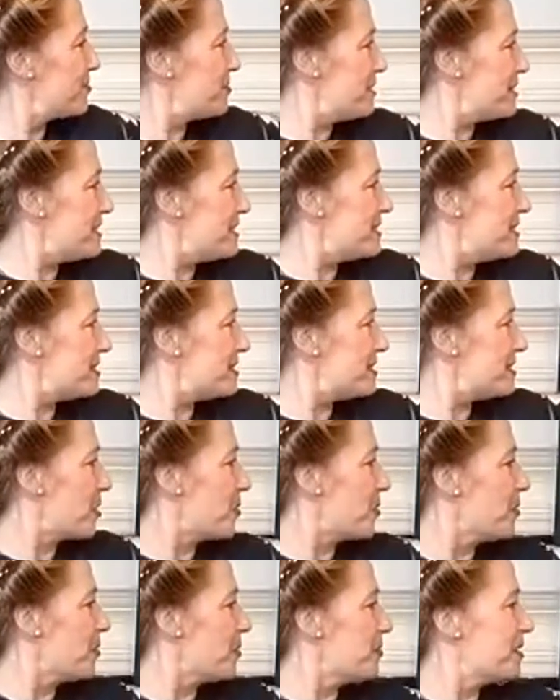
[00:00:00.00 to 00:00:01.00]
these young
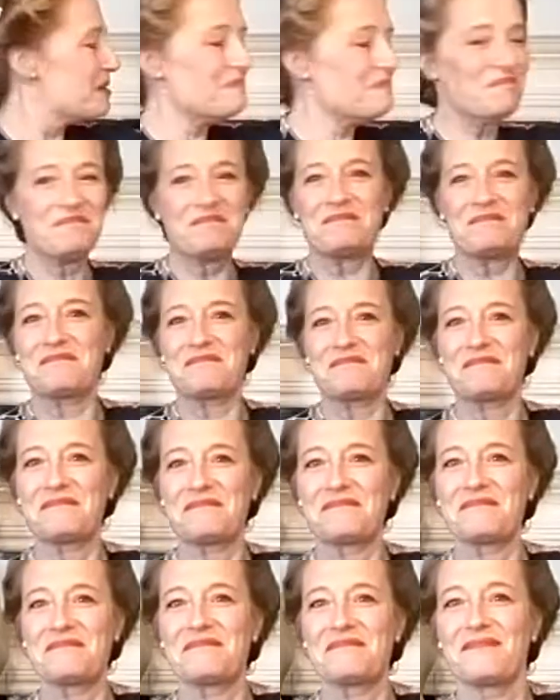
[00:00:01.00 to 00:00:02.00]
women,
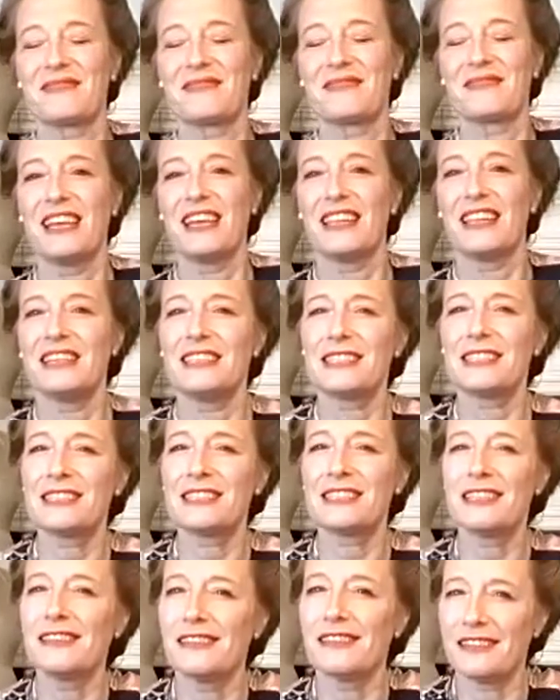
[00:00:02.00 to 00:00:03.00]
they
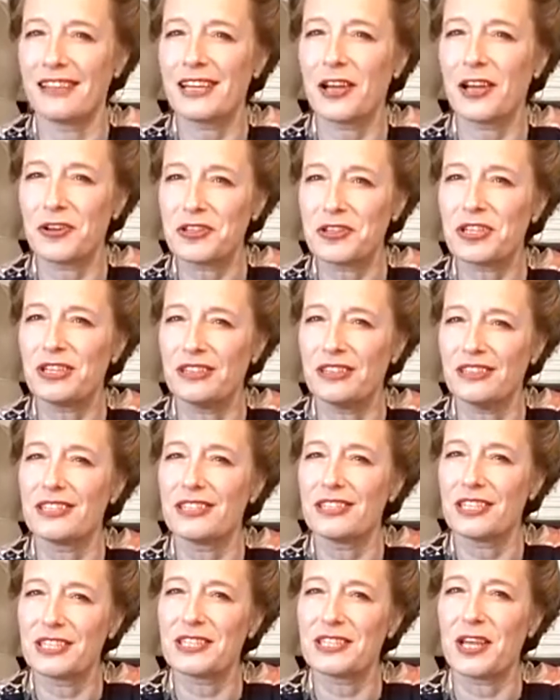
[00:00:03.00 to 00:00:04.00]
decide that they're going to learn
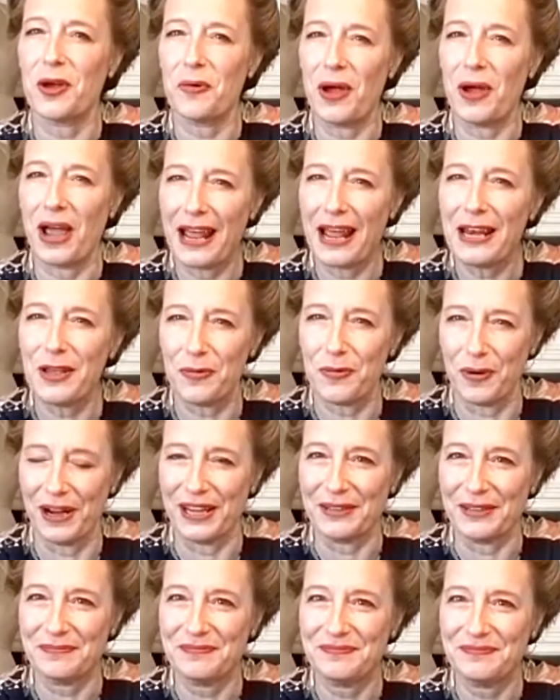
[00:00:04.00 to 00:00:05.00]
to sew anyway.